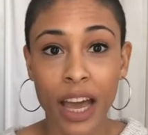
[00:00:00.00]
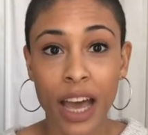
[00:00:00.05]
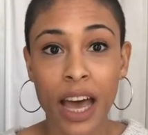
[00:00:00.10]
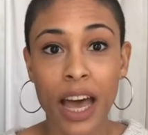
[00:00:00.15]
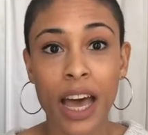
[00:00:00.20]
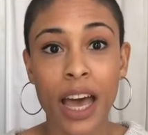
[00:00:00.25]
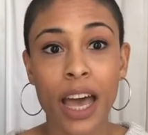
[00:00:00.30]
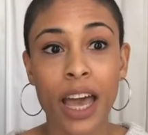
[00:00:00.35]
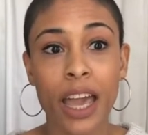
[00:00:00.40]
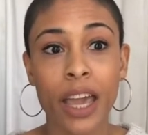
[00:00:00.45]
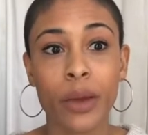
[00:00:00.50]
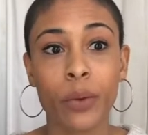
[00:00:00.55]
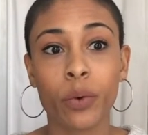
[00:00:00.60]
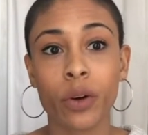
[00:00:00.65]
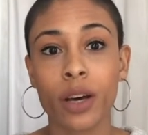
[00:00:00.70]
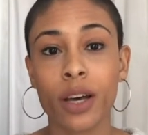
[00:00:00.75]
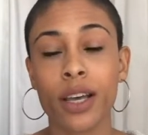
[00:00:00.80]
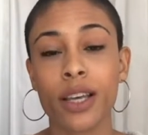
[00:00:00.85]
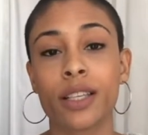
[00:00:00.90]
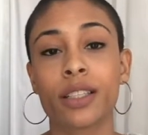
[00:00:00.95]
I
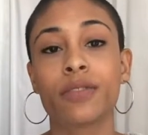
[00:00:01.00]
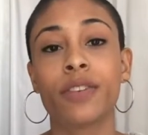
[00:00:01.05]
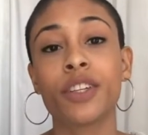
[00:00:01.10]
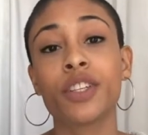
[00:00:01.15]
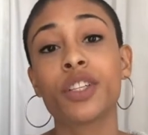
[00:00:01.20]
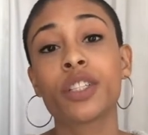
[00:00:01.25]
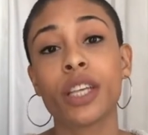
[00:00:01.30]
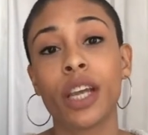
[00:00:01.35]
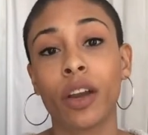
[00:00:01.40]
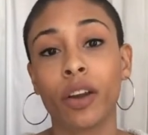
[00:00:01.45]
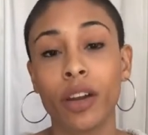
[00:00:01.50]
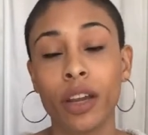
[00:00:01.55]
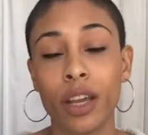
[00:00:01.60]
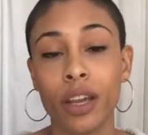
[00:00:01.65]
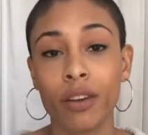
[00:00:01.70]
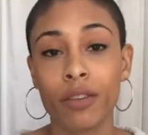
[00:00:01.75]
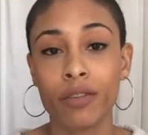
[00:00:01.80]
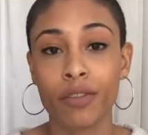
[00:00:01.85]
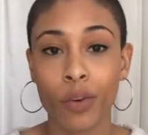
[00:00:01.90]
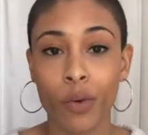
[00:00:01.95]
was
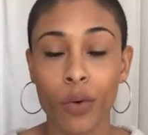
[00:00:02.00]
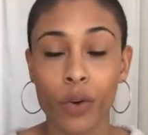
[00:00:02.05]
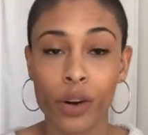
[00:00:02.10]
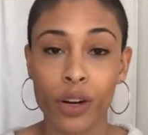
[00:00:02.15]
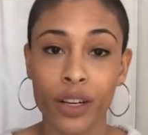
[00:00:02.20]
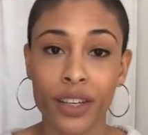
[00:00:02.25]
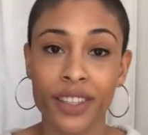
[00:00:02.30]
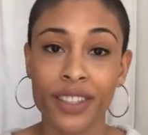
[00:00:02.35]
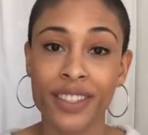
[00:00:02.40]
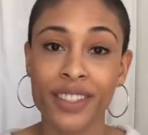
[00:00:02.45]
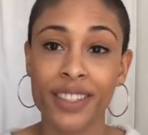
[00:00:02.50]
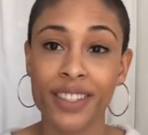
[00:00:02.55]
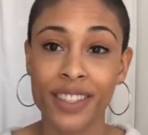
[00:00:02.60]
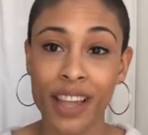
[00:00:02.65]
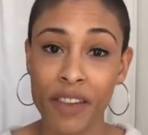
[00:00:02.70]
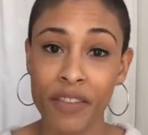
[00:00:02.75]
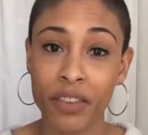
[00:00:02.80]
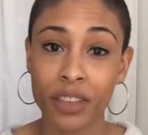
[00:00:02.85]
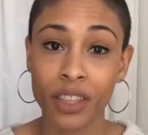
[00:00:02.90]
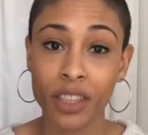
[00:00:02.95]
vegetarian for
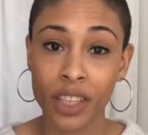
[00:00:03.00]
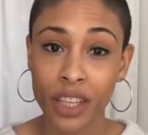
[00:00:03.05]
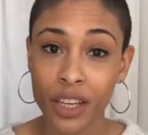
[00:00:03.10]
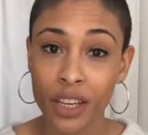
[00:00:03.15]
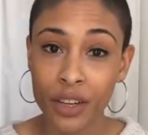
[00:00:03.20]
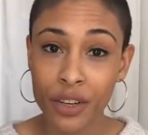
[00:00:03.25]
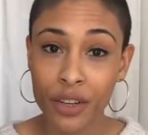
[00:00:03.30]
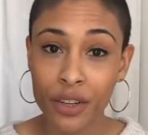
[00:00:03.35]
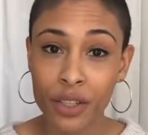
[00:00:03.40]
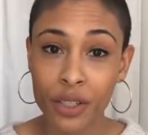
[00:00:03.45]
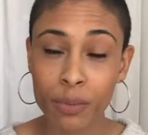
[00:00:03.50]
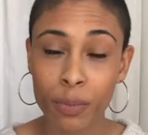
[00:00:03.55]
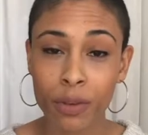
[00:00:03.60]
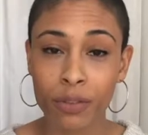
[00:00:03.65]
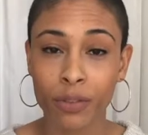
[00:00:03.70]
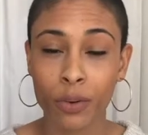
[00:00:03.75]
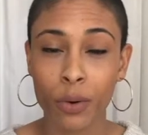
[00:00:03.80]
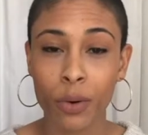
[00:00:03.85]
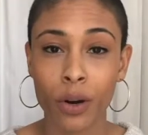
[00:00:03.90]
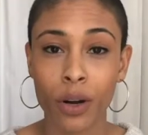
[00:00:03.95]
7 years
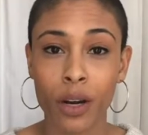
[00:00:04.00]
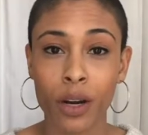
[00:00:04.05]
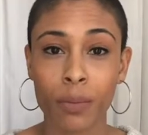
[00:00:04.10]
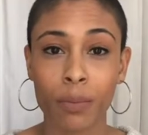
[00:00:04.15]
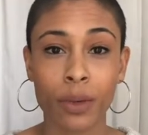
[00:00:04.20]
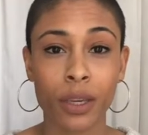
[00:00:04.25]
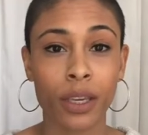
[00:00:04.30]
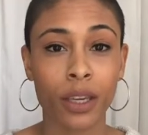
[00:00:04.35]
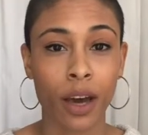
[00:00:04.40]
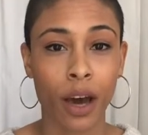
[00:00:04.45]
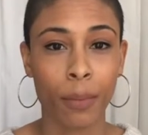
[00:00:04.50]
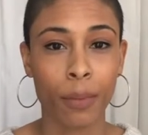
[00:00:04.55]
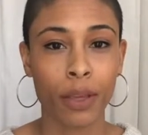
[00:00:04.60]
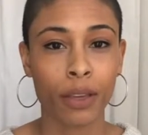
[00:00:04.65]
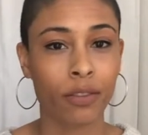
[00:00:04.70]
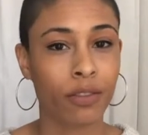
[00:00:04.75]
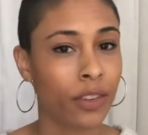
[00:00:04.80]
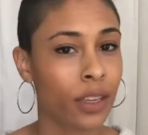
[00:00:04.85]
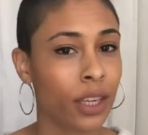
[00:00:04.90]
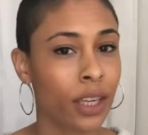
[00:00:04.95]
before
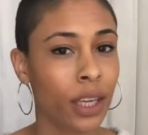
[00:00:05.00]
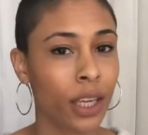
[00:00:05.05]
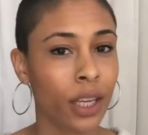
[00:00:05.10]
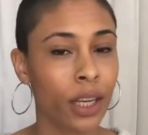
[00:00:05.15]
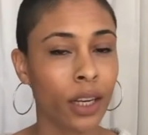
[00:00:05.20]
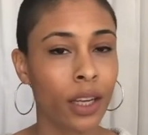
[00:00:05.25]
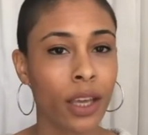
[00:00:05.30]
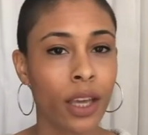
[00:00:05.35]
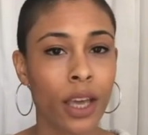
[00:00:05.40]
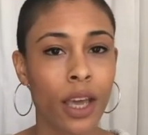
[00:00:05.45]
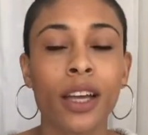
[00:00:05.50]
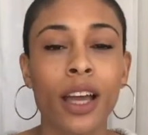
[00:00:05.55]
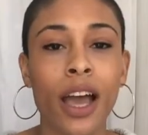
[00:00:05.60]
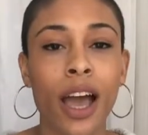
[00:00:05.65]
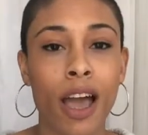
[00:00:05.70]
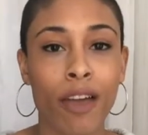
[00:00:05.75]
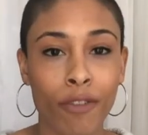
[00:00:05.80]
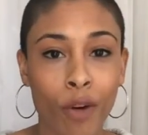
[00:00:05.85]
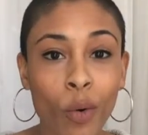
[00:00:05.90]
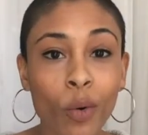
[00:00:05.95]
becoming vegan.
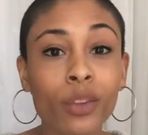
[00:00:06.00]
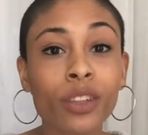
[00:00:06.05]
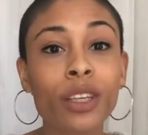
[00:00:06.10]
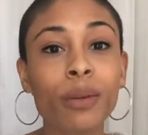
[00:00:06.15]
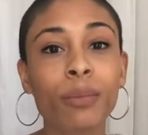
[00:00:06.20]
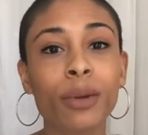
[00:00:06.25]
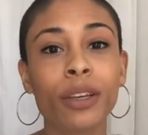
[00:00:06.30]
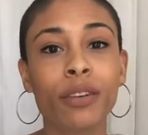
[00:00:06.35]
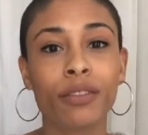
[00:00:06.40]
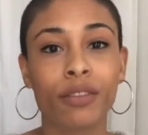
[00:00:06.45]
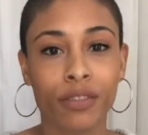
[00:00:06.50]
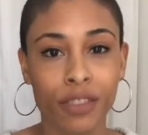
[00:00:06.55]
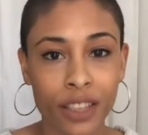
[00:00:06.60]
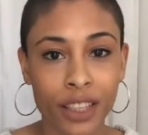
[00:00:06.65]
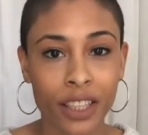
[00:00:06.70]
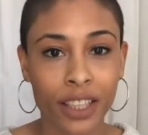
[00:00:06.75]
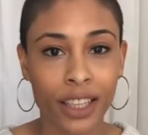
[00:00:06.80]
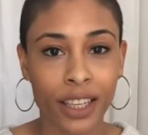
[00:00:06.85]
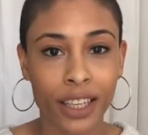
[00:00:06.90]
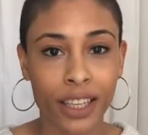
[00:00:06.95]
I've only been
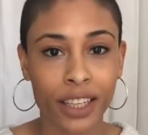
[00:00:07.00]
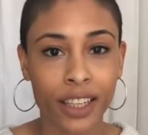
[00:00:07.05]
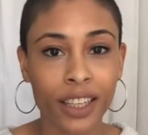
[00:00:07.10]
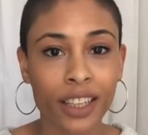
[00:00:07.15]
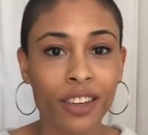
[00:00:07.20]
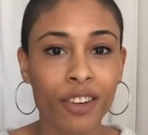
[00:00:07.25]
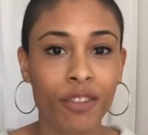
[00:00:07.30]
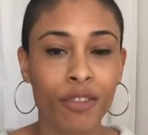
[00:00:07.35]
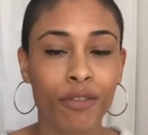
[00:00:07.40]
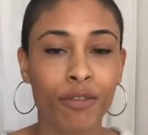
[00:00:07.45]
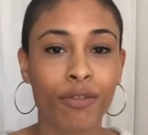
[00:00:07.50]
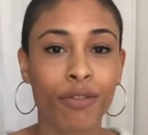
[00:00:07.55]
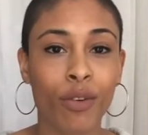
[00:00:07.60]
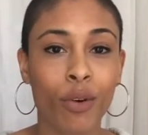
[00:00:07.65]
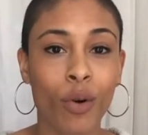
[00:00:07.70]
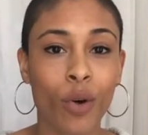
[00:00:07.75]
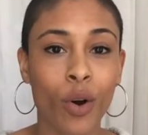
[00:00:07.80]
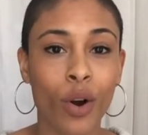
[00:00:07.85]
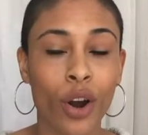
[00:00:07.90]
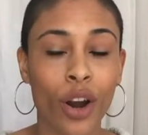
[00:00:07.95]
vegan
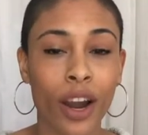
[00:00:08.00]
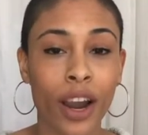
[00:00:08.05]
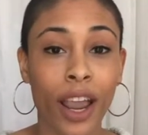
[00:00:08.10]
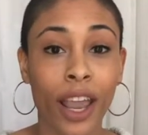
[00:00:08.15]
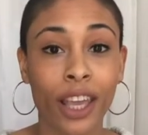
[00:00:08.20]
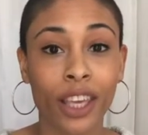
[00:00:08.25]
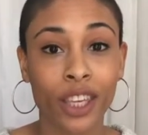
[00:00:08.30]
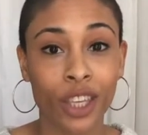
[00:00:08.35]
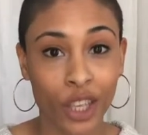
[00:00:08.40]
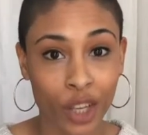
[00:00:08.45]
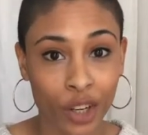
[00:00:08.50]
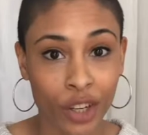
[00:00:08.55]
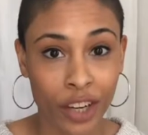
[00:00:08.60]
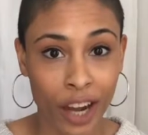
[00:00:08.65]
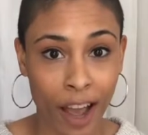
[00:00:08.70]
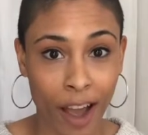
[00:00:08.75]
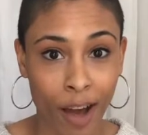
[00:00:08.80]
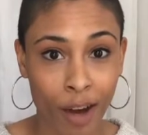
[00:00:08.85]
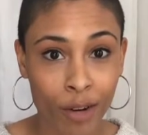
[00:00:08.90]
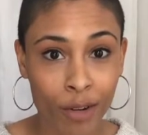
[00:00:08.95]
for a year
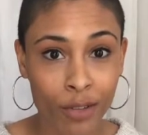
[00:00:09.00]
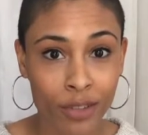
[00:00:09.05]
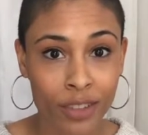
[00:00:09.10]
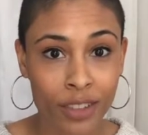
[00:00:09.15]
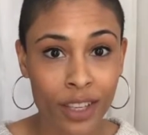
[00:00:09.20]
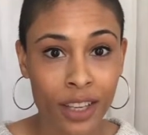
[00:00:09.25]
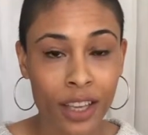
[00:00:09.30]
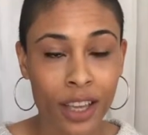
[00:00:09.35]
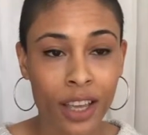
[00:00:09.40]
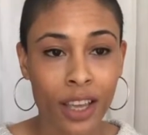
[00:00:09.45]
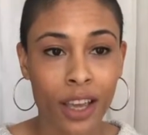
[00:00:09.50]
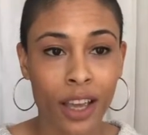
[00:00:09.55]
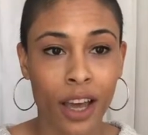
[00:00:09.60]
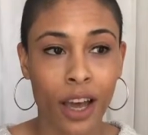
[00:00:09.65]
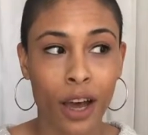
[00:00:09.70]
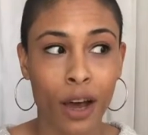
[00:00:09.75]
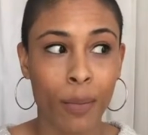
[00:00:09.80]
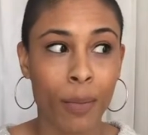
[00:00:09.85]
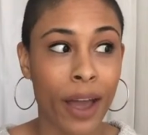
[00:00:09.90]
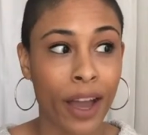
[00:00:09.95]
now.
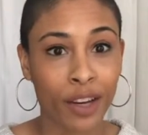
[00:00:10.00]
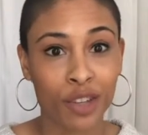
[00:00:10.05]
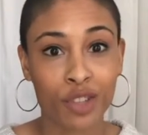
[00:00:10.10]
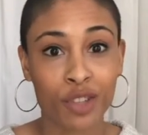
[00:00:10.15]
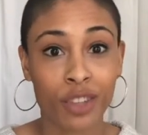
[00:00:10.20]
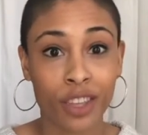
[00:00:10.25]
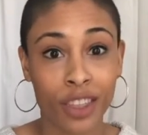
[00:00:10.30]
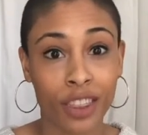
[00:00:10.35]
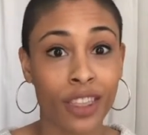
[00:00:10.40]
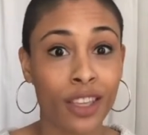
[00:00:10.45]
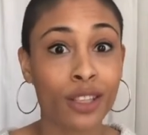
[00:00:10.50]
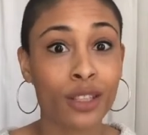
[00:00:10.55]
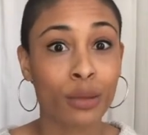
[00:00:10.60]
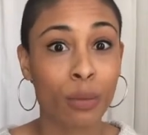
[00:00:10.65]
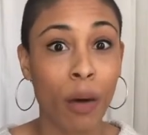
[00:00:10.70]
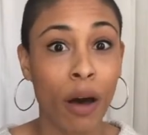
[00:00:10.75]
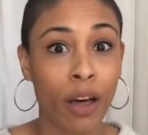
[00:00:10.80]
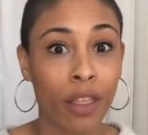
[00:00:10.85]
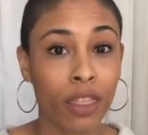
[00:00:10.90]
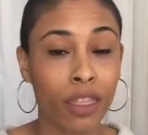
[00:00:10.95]
Actually, this
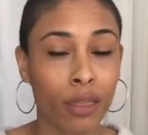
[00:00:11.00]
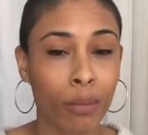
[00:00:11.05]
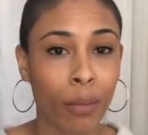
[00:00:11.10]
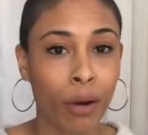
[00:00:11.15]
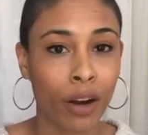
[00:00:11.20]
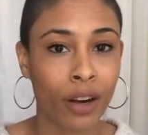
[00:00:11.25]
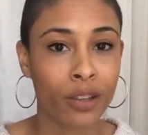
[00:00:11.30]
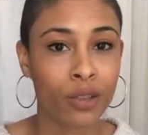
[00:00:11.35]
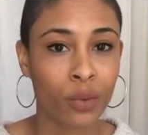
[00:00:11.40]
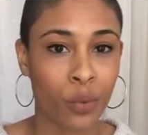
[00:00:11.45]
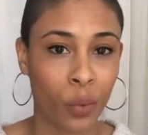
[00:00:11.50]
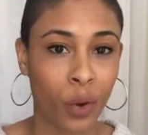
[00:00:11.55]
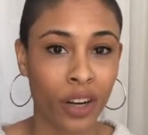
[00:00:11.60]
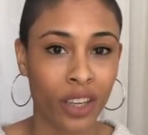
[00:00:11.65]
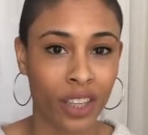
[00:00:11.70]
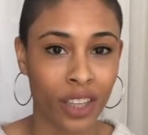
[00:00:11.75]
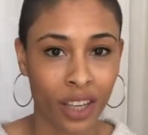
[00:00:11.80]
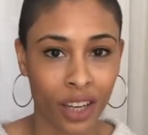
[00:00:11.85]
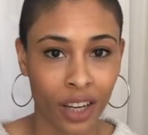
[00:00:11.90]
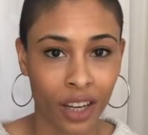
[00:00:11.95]
month marks
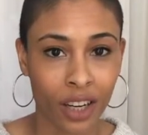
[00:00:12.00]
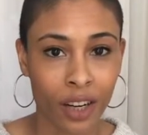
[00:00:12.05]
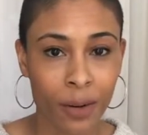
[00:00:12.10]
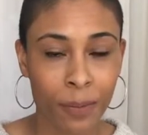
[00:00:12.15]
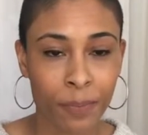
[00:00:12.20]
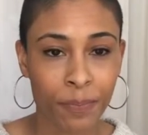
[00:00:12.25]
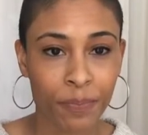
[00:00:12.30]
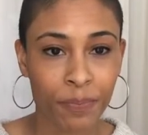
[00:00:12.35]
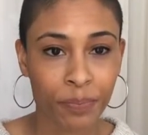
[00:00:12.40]
1 year.